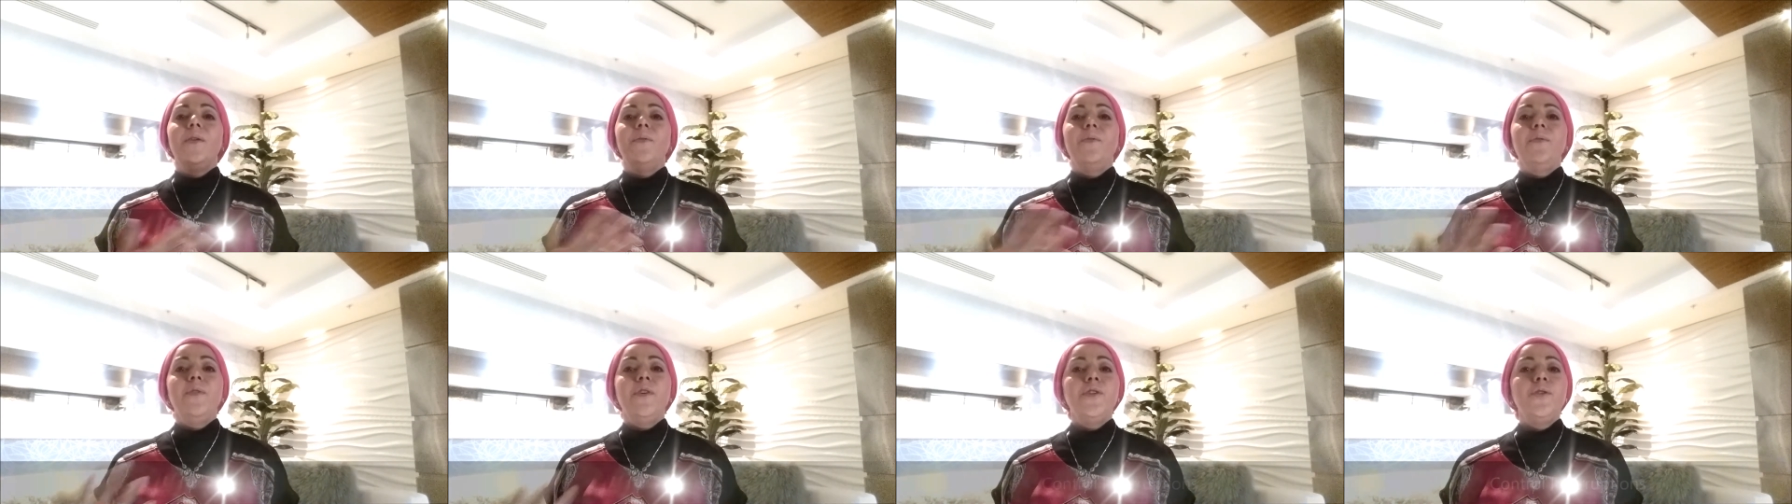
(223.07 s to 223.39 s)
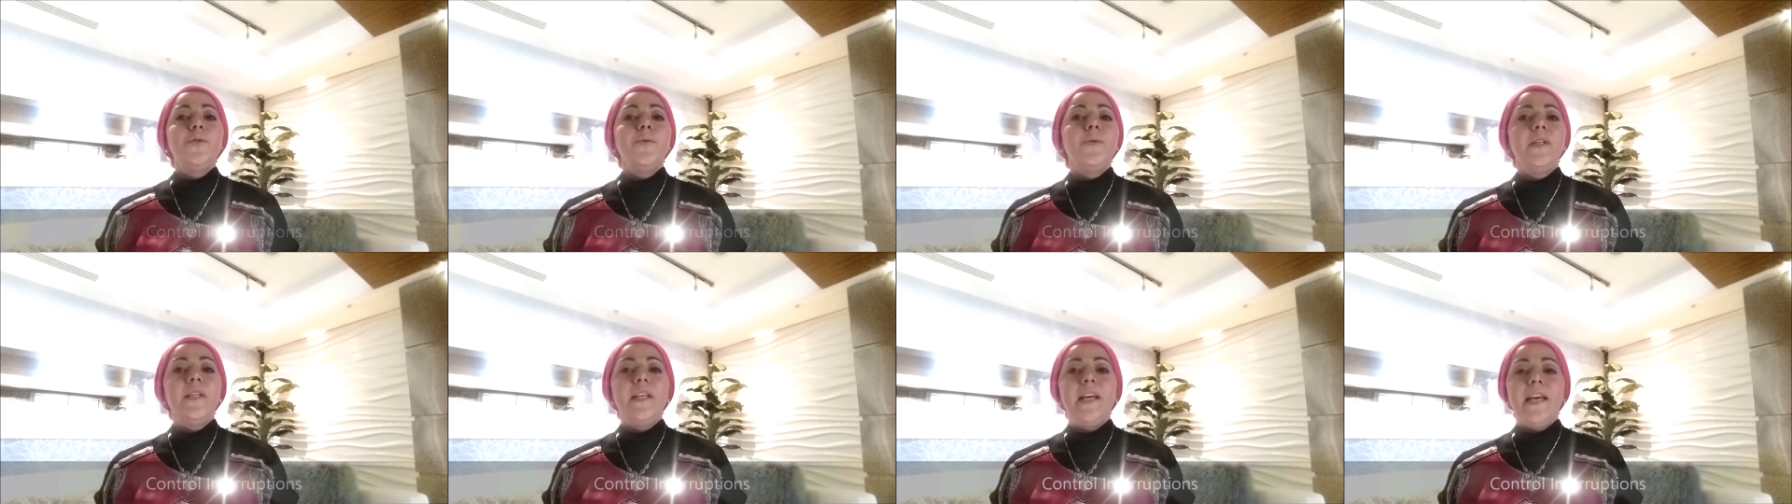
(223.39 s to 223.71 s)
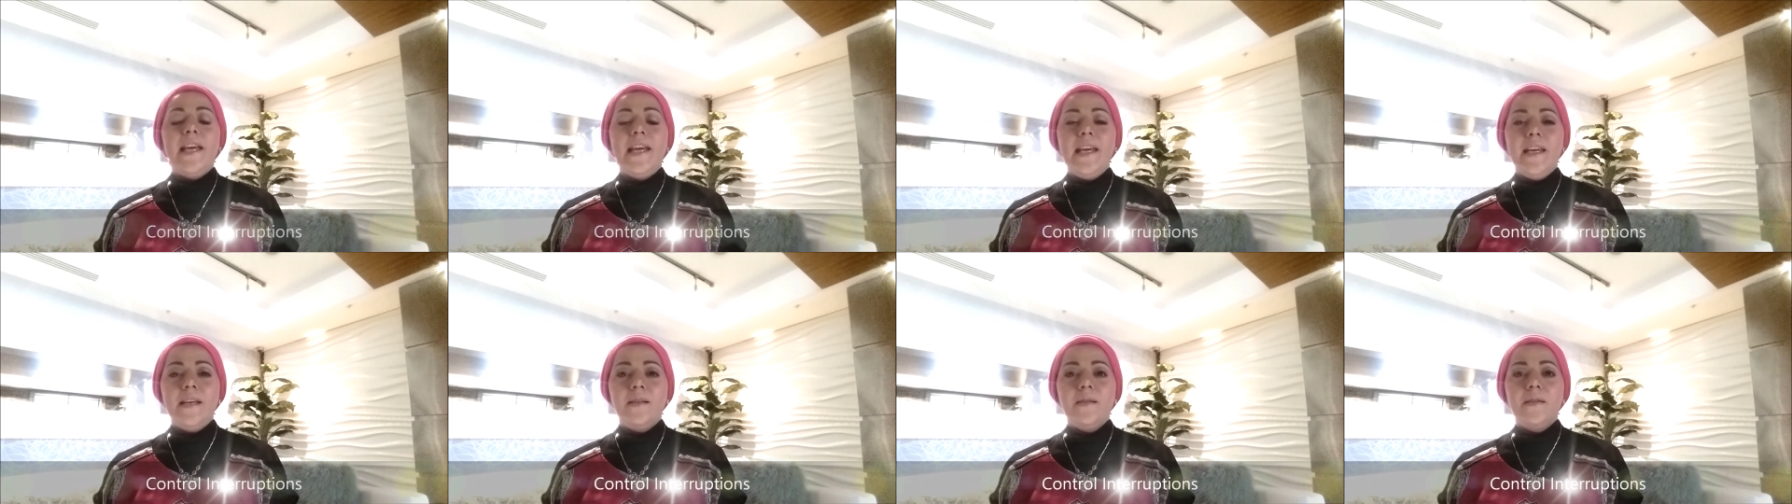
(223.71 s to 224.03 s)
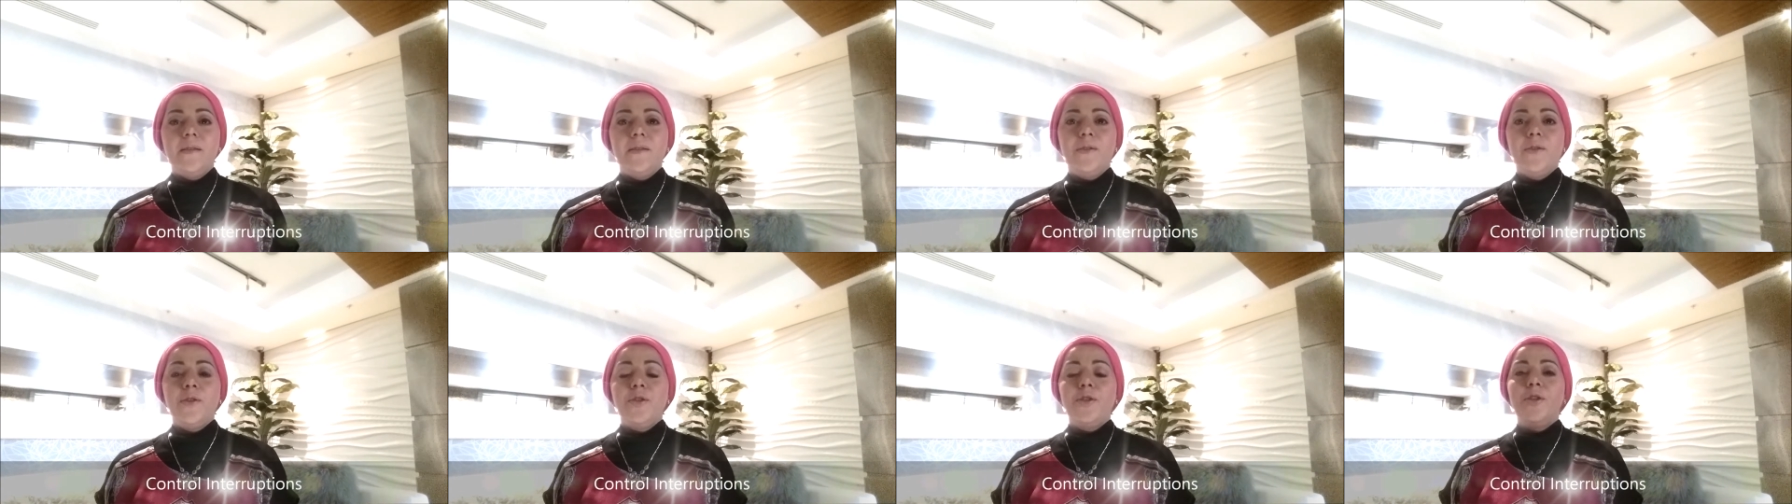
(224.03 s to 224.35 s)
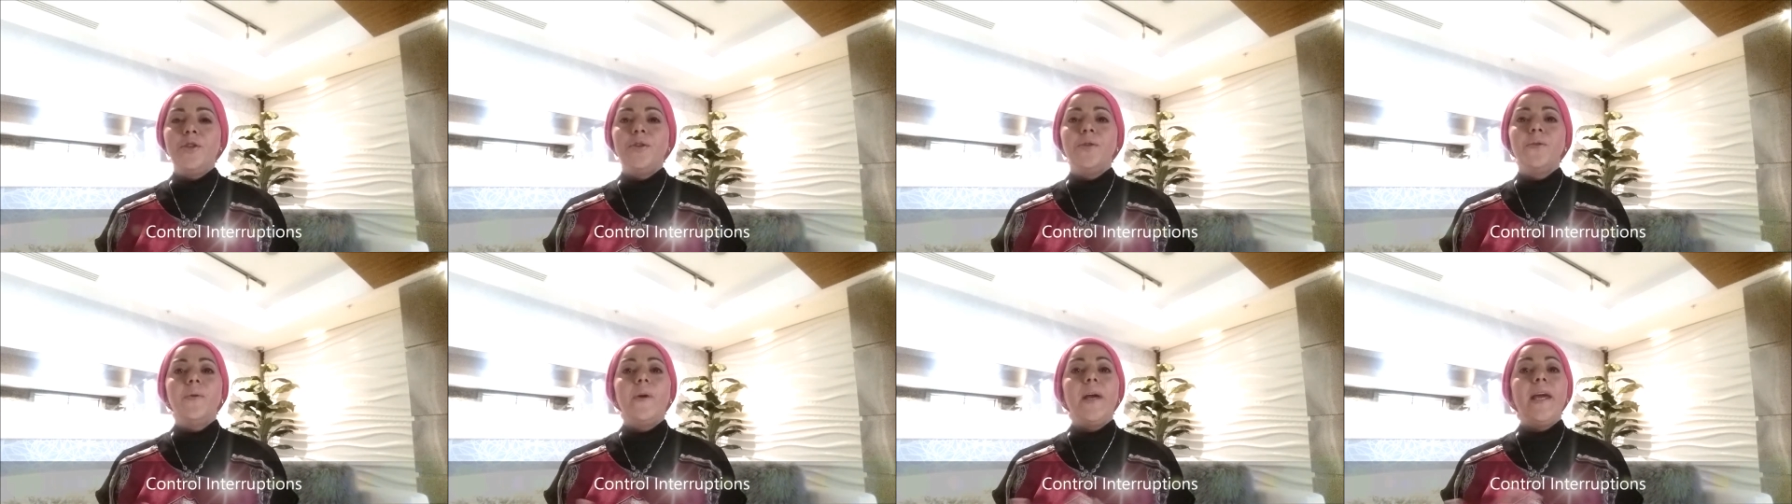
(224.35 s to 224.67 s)
visual aids
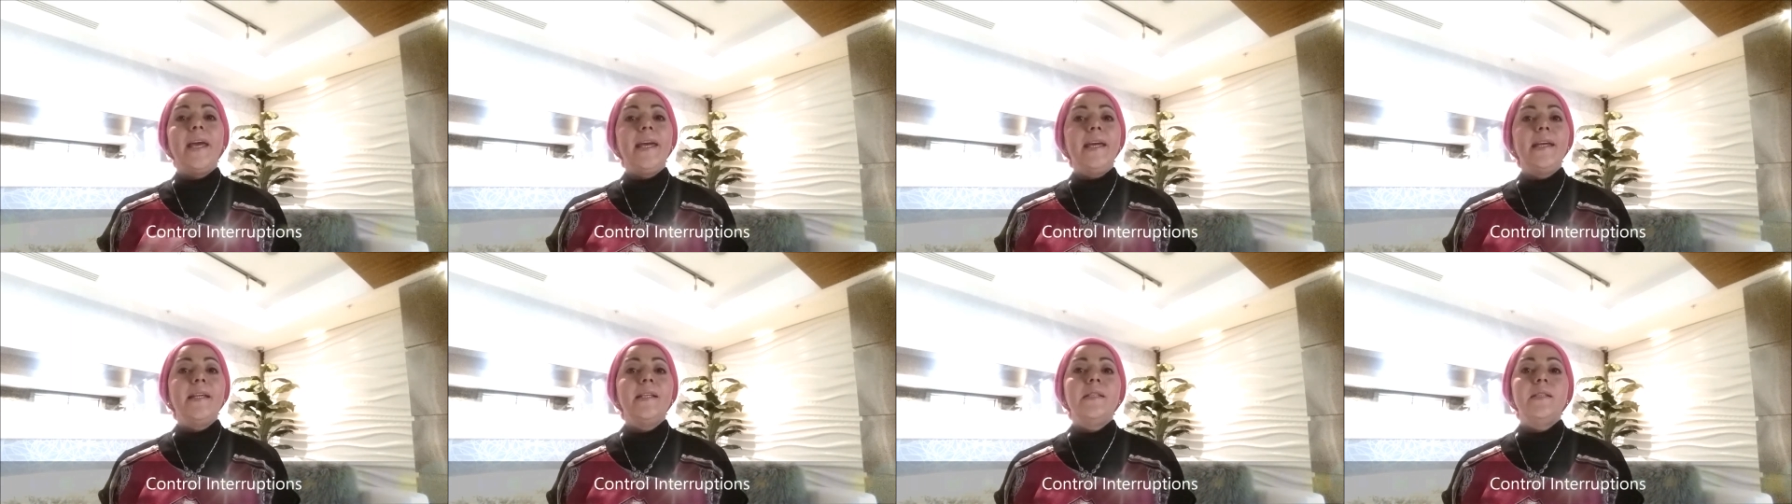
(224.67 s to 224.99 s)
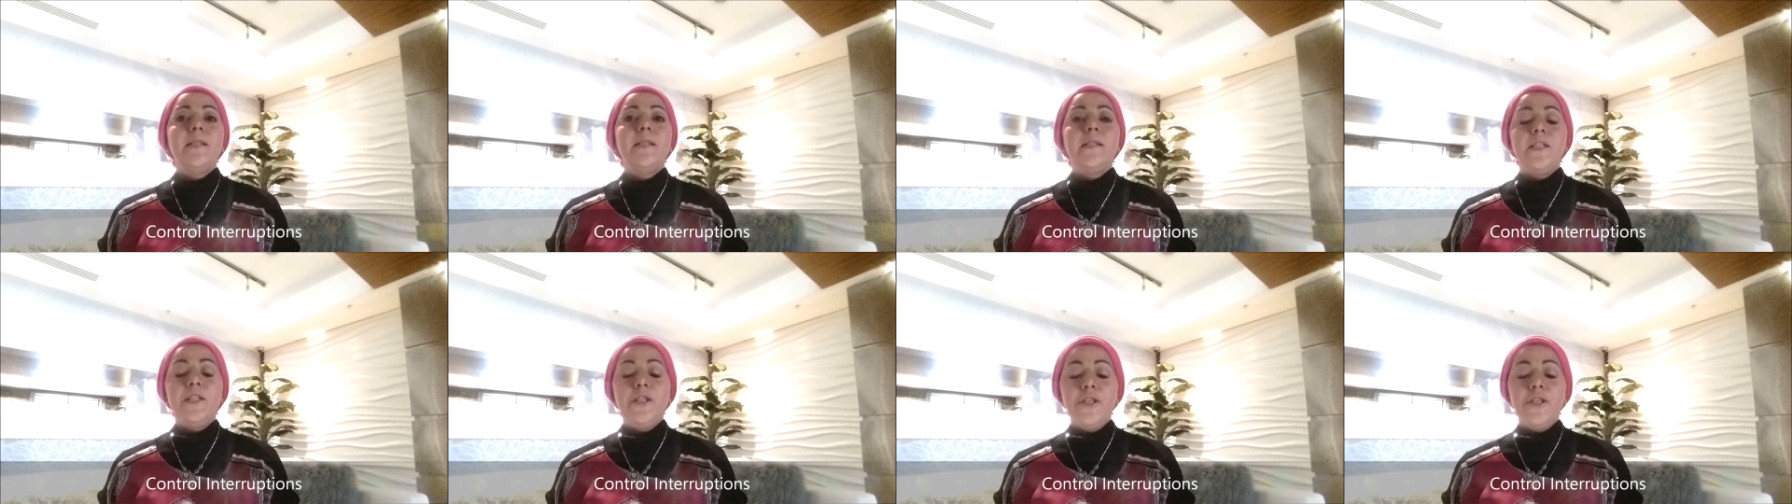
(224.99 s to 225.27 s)
to aid